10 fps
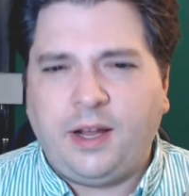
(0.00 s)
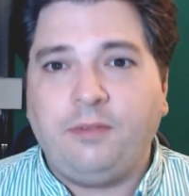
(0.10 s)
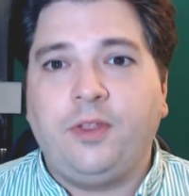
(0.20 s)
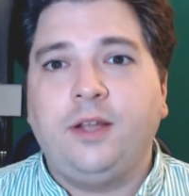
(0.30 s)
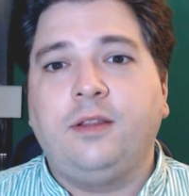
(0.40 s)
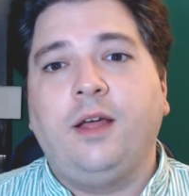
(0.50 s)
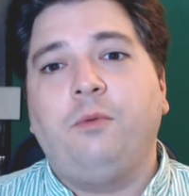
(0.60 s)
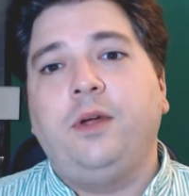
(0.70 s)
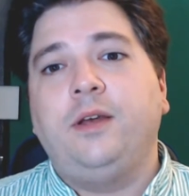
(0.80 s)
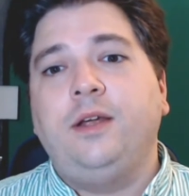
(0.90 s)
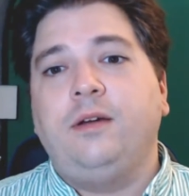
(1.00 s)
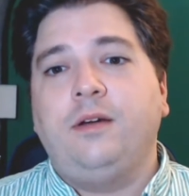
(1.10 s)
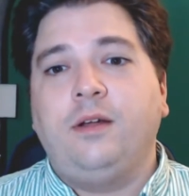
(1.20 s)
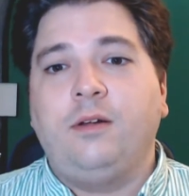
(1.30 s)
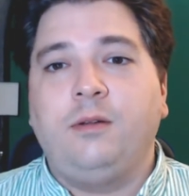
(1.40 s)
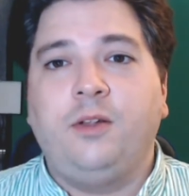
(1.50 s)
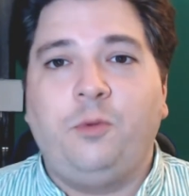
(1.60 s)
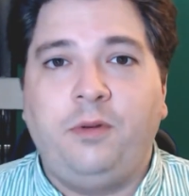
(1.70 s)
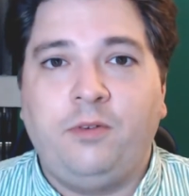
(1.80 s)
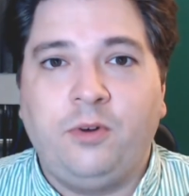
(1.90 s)
I think that we need a little
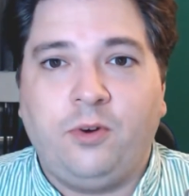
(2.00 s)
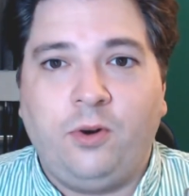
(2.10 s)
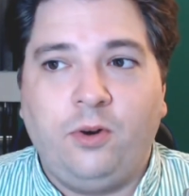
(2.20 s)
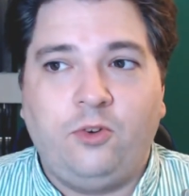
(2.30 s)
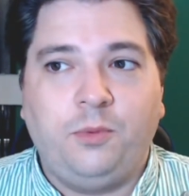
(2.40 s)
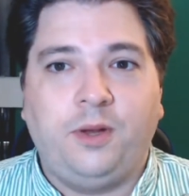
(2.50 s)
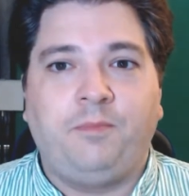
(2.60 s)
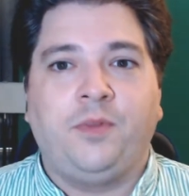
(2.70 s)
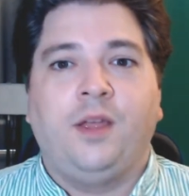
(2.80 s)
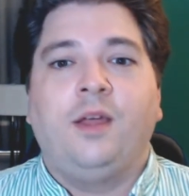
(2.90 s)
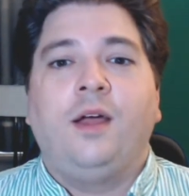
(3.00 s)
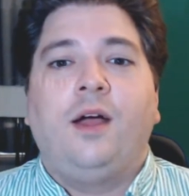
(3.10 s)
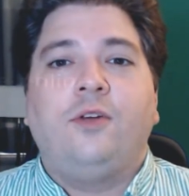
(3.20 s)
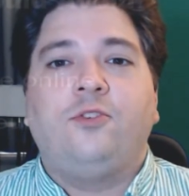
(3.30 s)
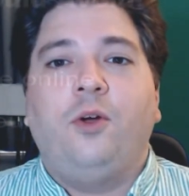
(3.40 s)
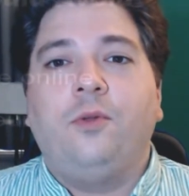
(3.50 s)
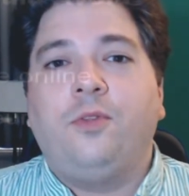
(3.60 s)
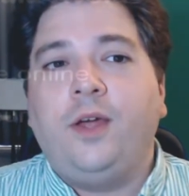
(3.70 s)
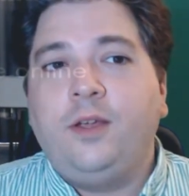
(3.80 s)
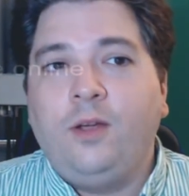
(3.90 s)
bit of encouragement. So
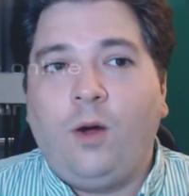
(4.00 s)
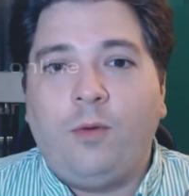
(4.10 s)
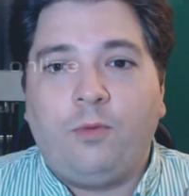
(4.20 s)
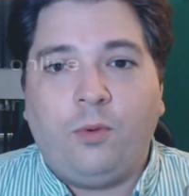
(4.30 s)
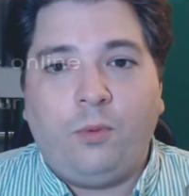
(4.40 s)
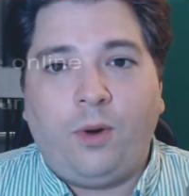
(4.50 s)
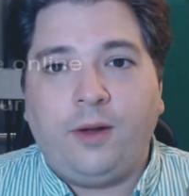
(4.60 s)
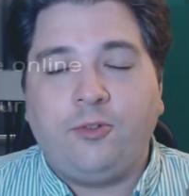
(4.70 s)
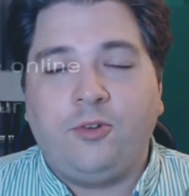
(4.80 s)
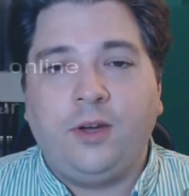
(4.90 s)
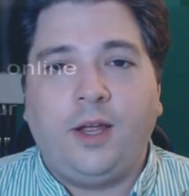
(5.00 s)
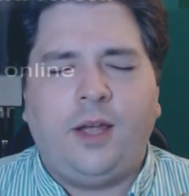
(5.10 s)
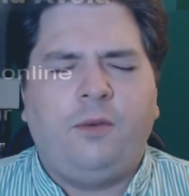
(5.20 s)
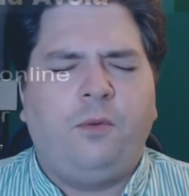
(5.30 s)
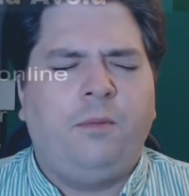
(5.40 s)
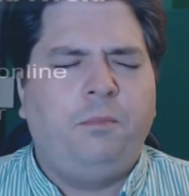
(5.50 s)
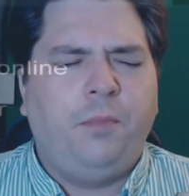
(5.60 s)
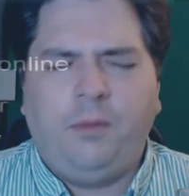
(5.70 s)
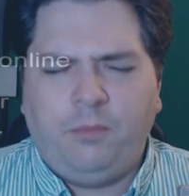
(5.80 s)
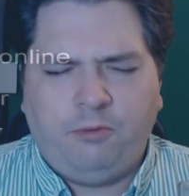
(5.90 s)
thank y'all for watching, and
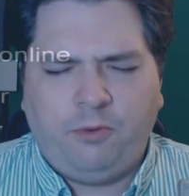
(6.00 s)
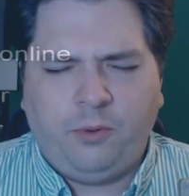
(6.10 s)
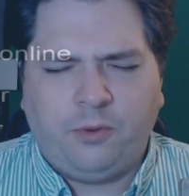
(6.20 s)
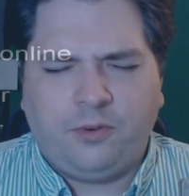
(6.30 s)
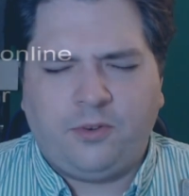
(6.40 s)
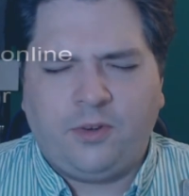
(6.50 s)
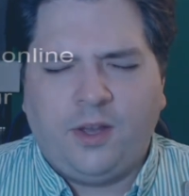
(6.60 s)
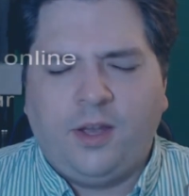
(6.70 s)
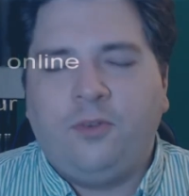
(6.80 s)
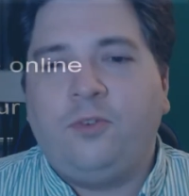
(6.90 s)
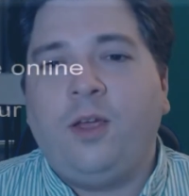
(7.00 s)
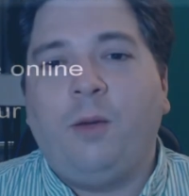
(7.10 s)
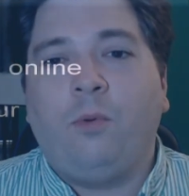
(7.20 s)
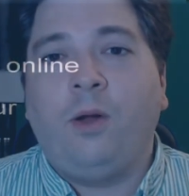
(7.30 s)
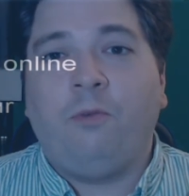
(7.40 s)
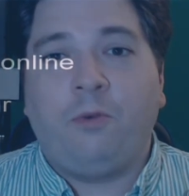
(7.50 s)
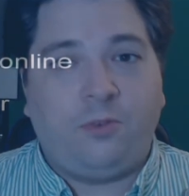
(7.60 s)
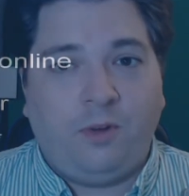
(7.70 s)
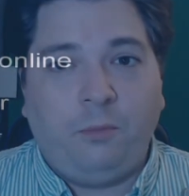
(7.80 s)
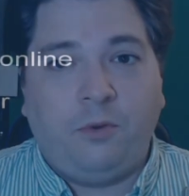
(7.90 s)
remember, folks, say a prayer for
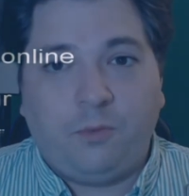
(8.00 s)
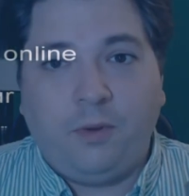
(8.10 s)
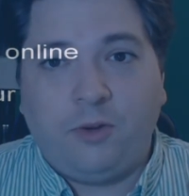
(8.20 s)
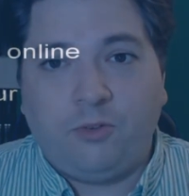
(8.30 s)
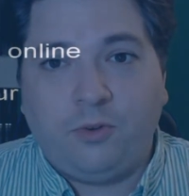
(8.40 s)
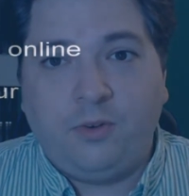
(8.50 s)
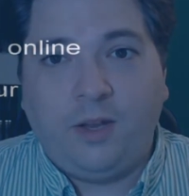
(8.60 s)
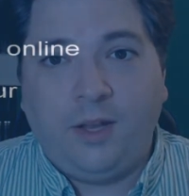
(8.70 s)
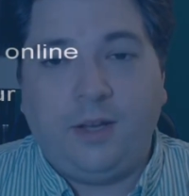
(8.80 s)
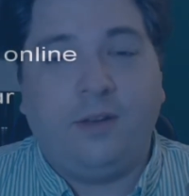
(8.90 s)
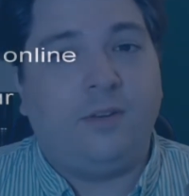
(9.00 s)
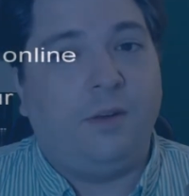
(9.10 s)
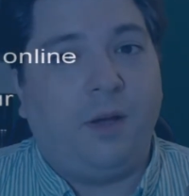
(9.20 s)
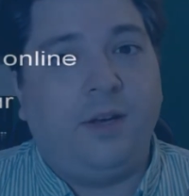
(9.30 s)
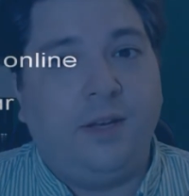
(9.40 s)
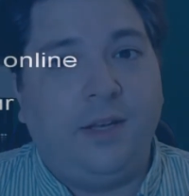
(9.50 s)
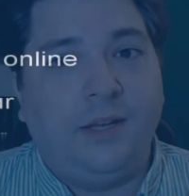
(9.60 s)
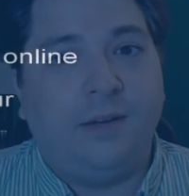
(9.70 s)
someone special today, because they might need it.